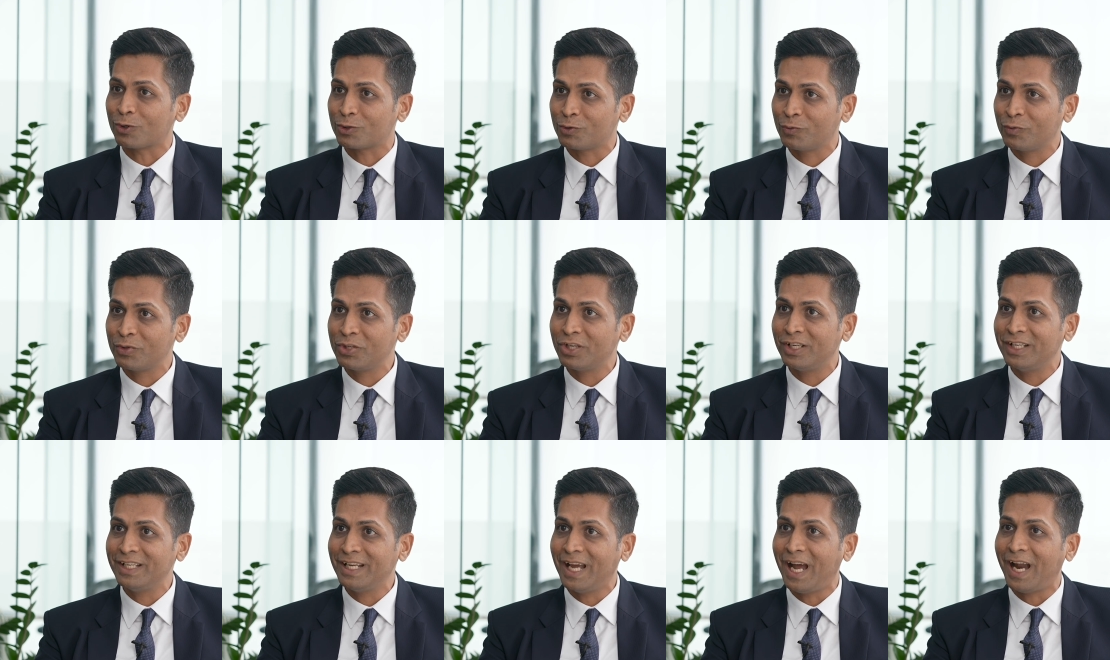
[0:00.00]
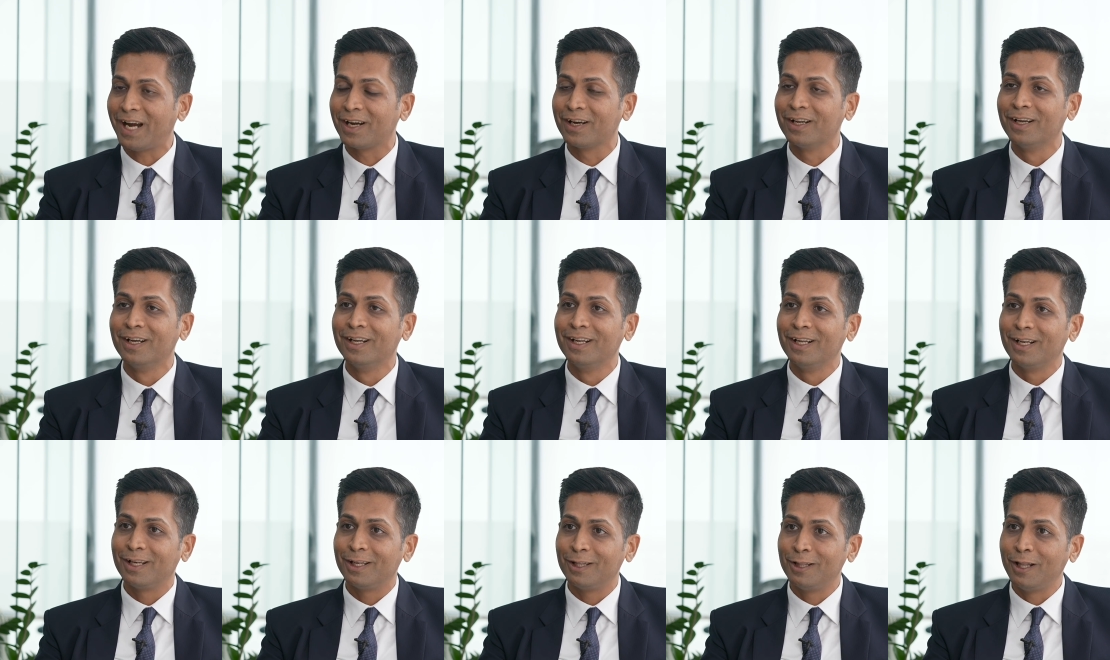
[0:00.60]
So we really had
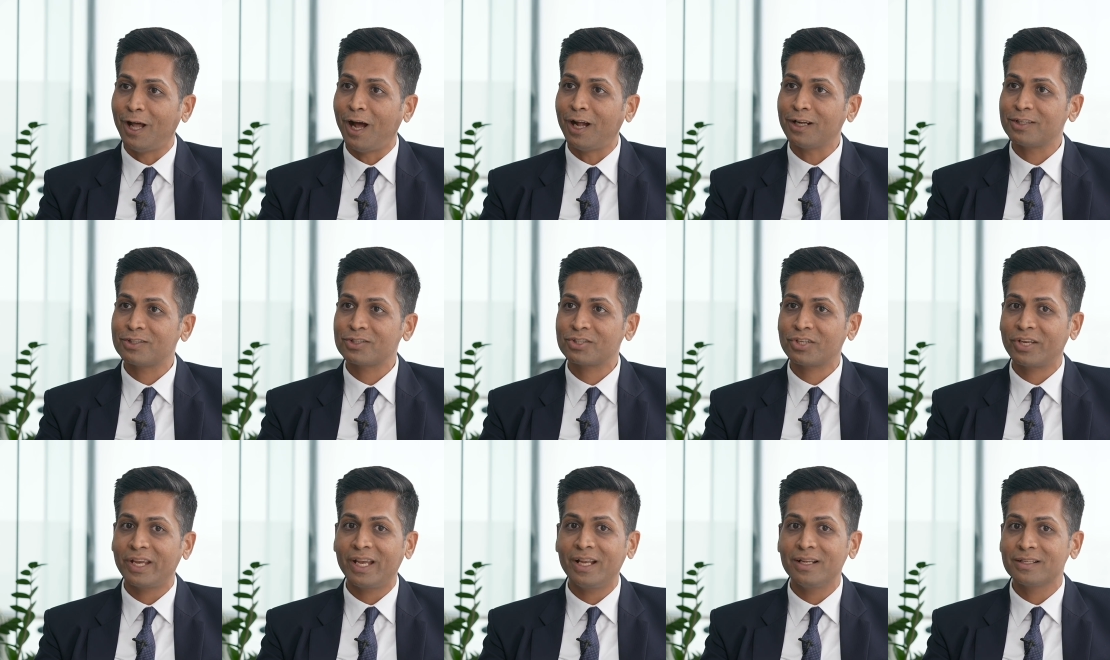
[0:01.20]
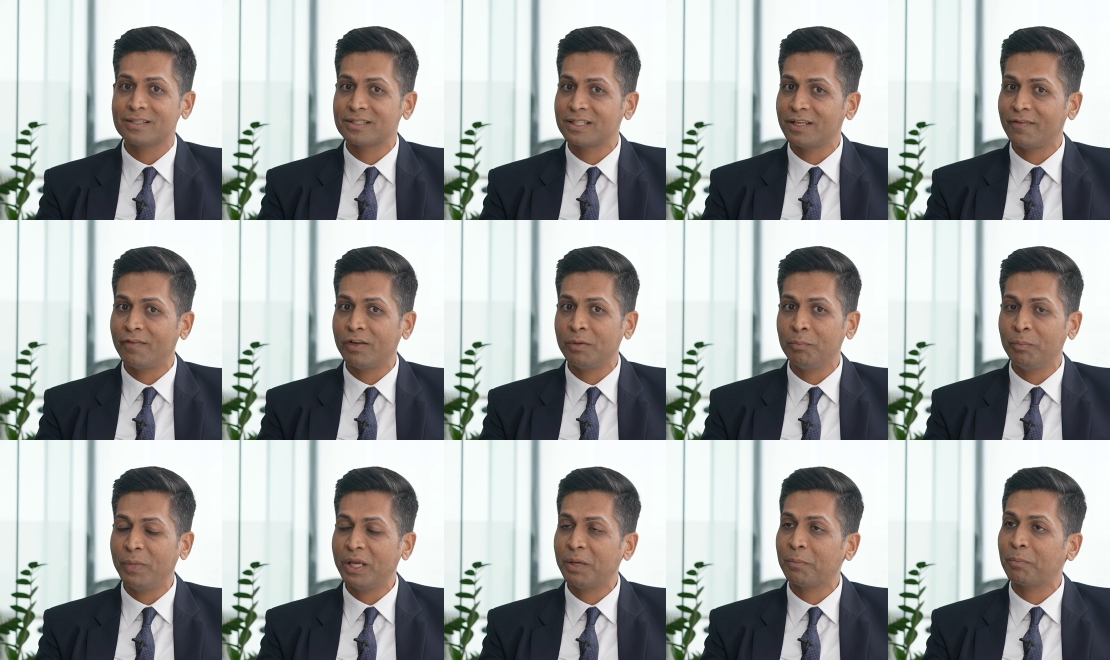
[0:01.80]
large scale,
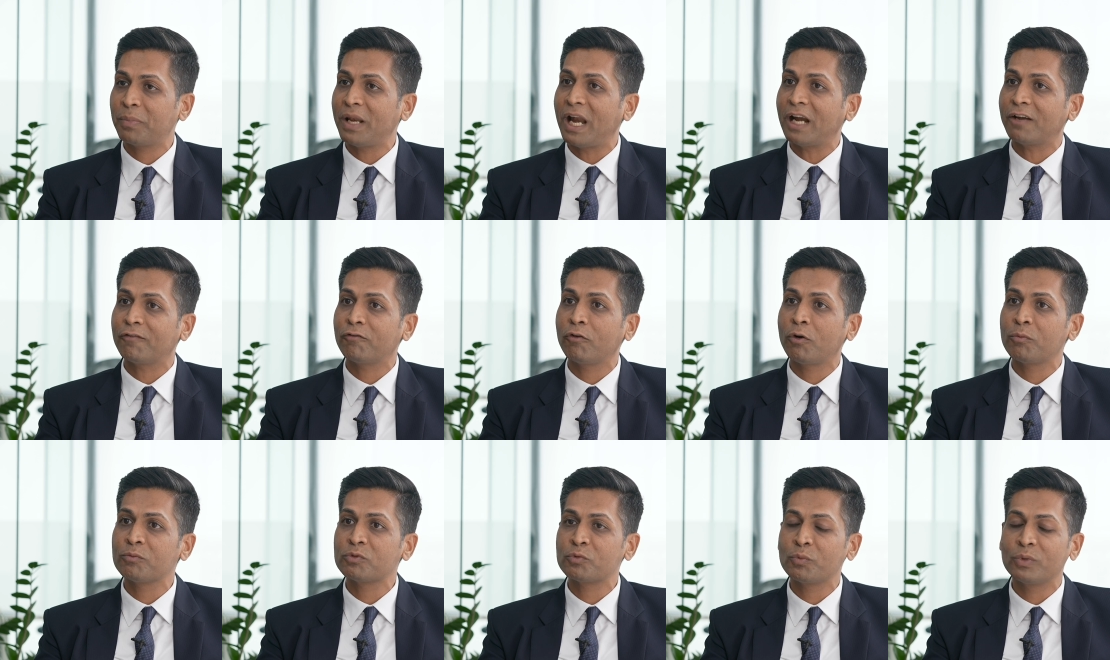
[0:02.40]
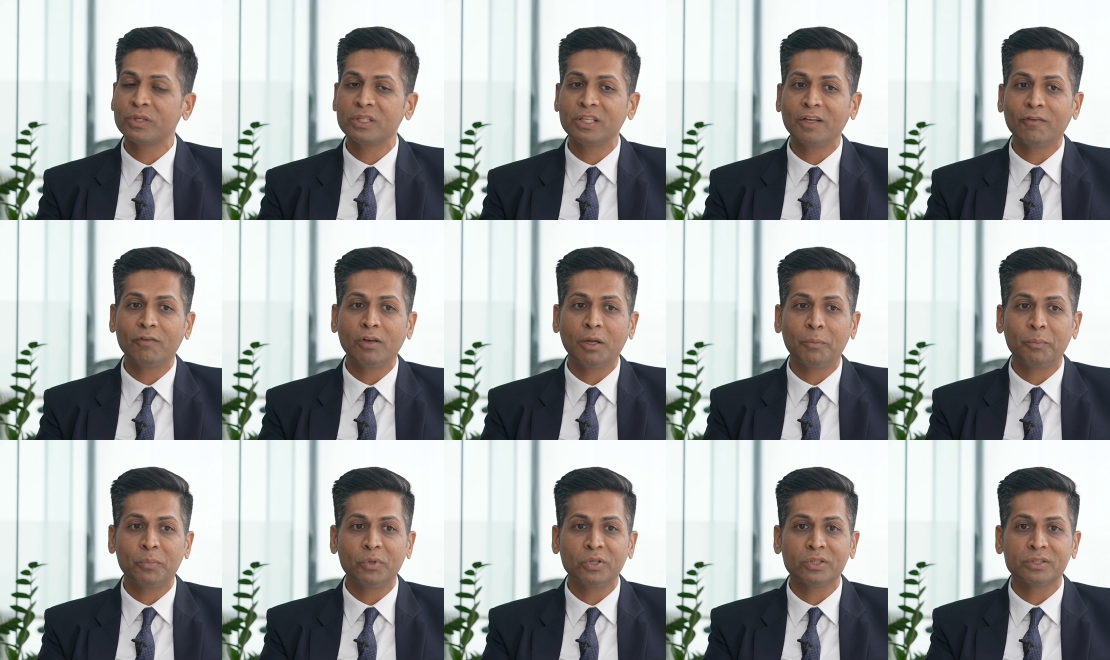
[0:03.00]
7 big platforms with
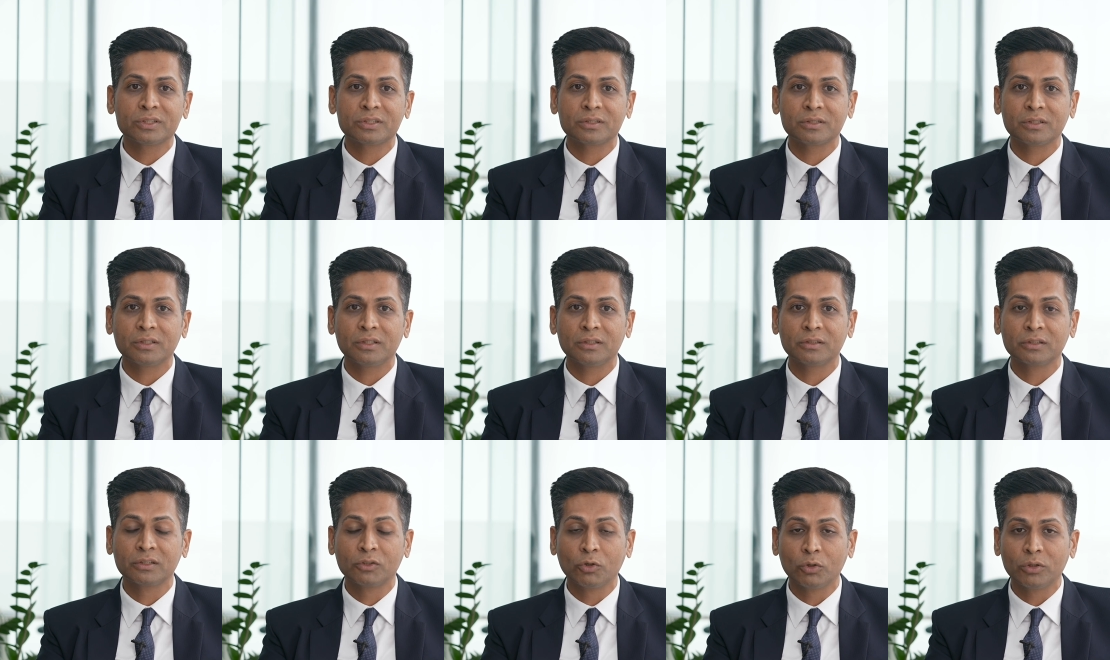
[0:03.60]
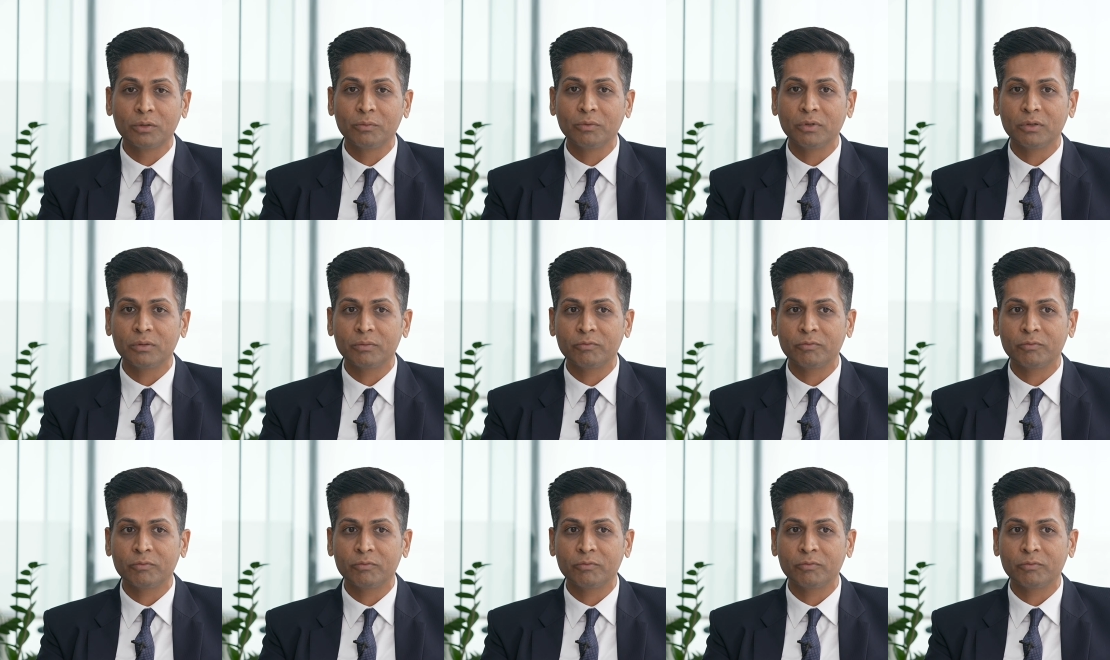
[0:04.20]
developers, good,